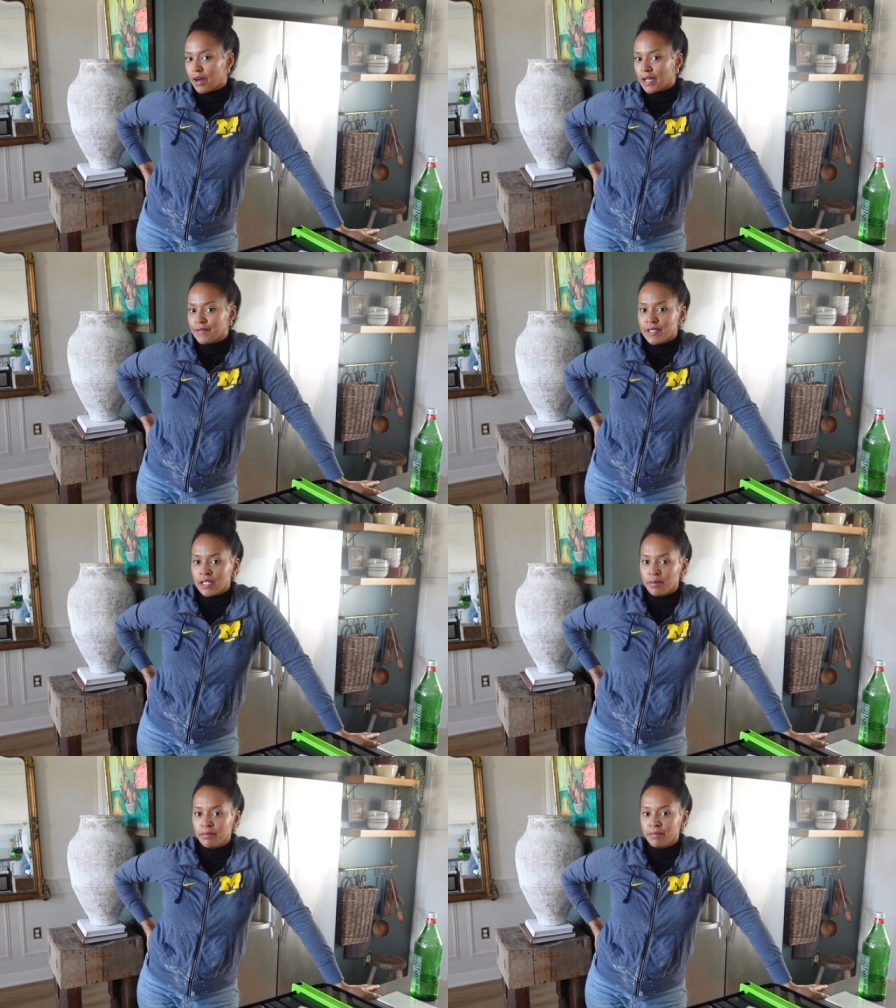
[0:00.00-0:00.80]
I've
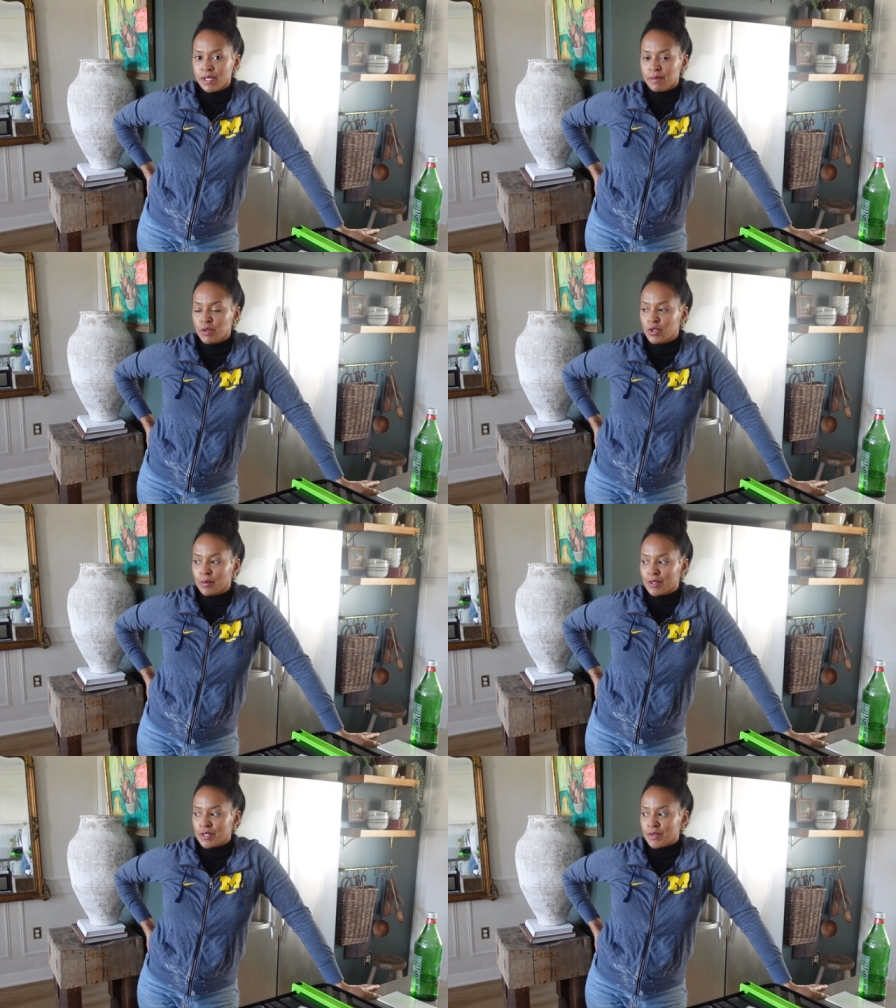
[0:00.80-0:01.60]
seen some
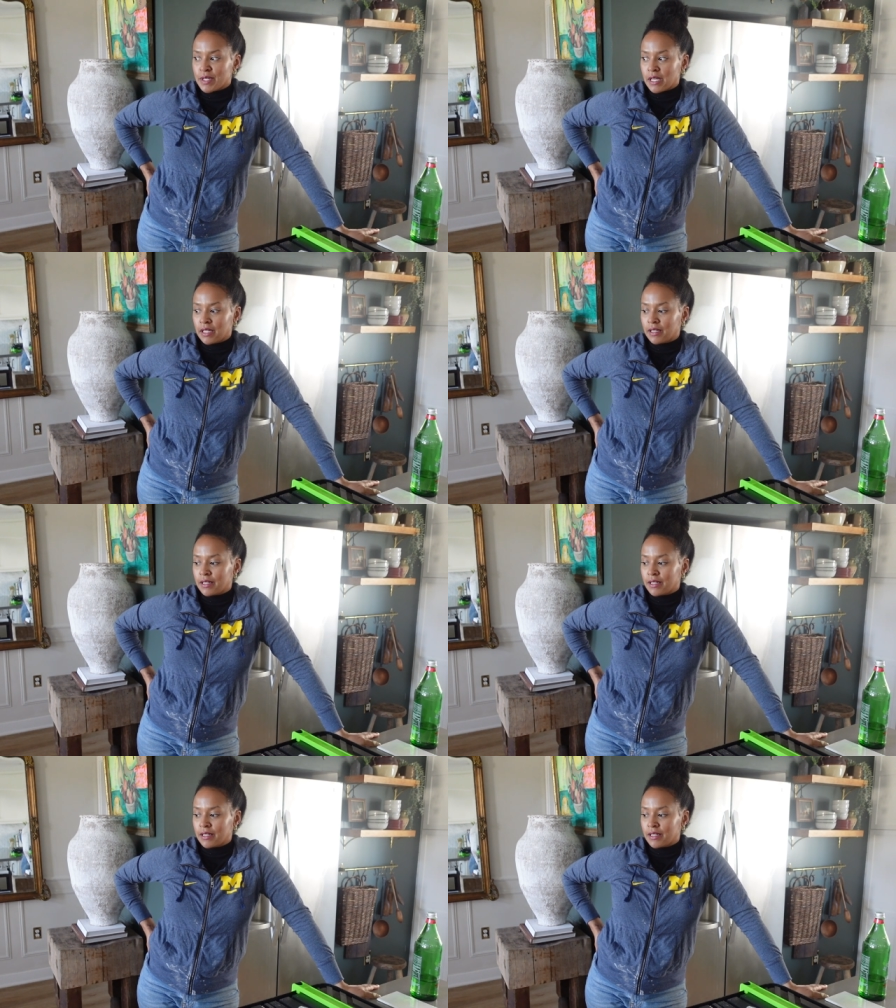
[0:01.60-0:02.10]
YouTubers use it,